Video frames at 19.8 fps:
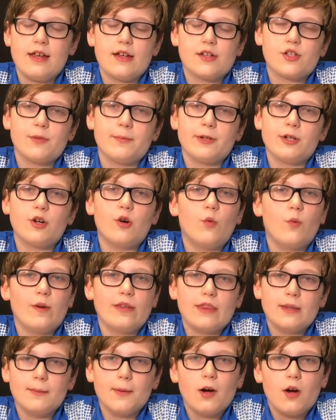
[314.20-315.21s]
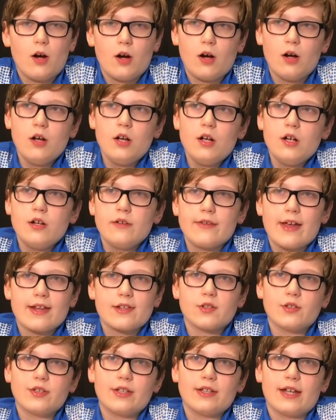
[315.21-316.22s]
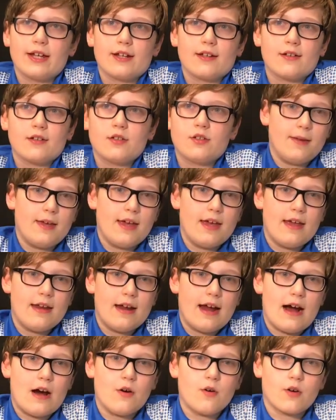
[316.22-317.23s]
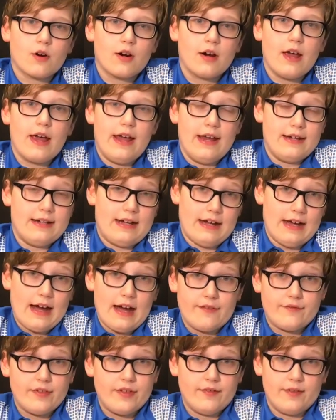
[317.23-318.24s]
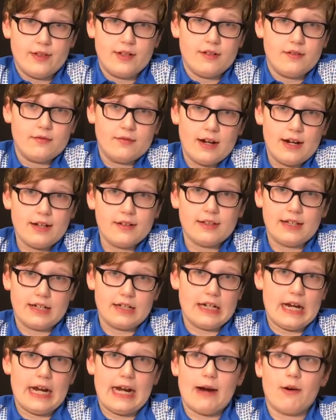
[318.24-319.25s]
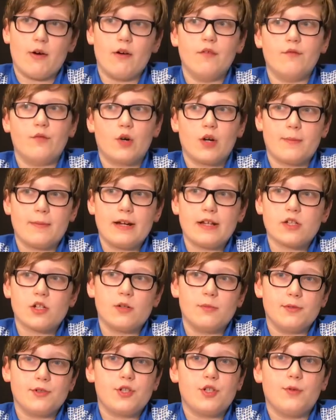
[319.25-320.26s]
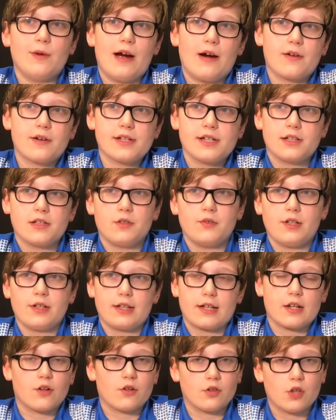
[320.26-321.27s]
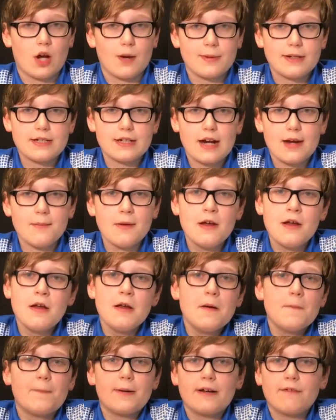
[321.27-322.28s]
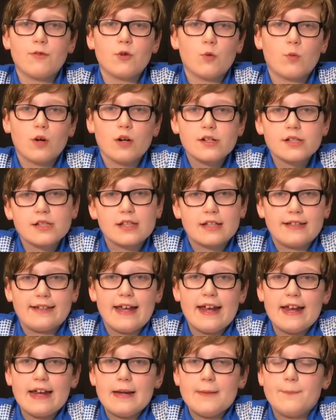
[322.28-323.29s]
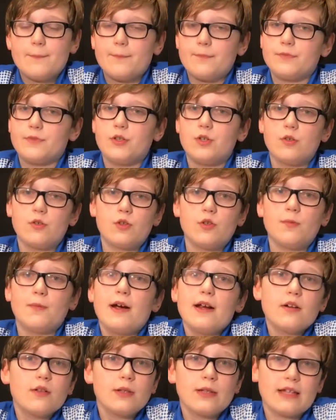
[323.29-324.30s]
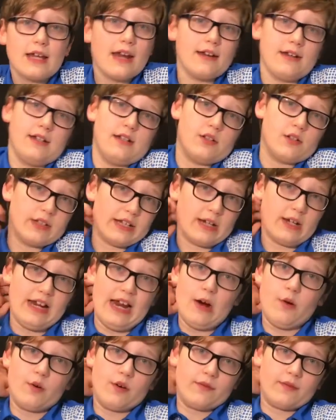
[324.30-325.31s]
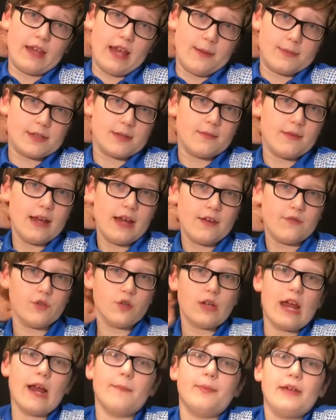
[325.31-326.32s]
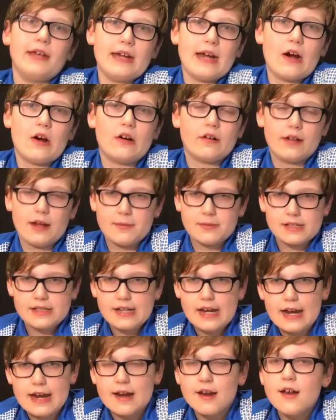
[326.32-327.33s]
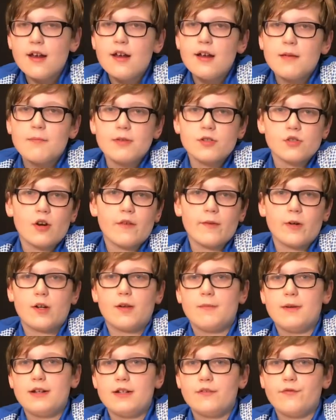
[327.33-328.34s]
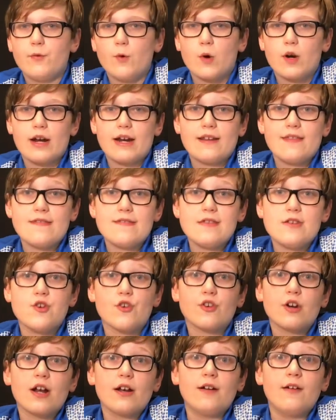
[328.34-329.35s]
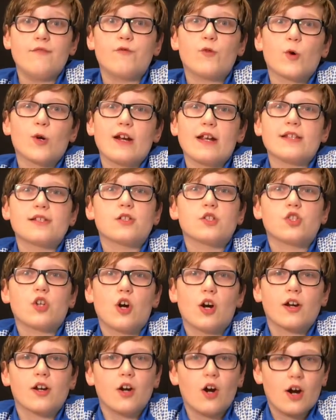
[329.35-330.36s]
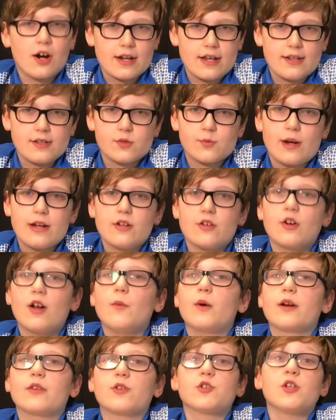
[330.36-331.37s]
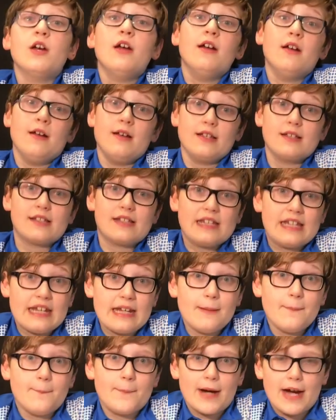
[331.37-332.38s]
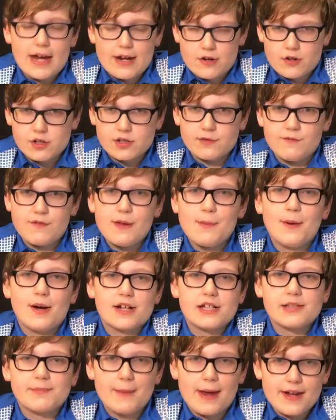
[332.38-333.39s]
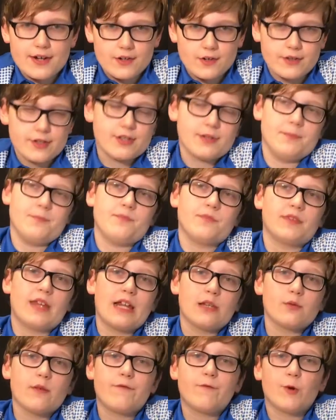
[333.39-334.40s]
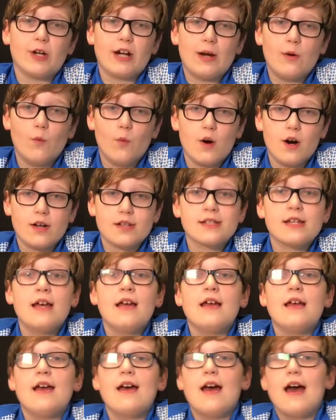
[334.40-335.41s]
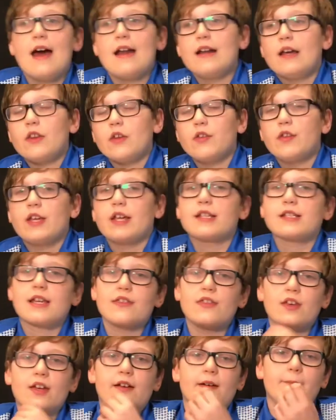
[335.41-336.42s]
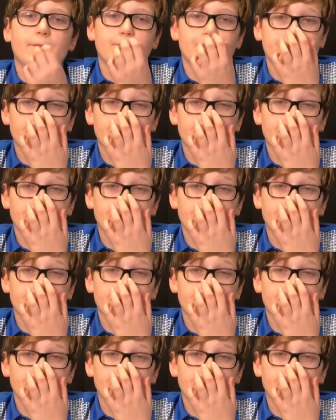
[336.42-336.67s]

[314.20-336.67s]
assuming you don't win them all, that's only like an hour and a half even, right? Like an hour and 40 minutes, almost 2 hours, including like your lobby time. But if you're worse at the game, you might only get into like an hour of games. And if you can't play an hour of games a day, you're not very committed to Fortnite. And you're not Fortnite's target audience, right? You're not one of those skin buyers, V-Buck spenders. That's what Fortnite wants. Another thing is, I think,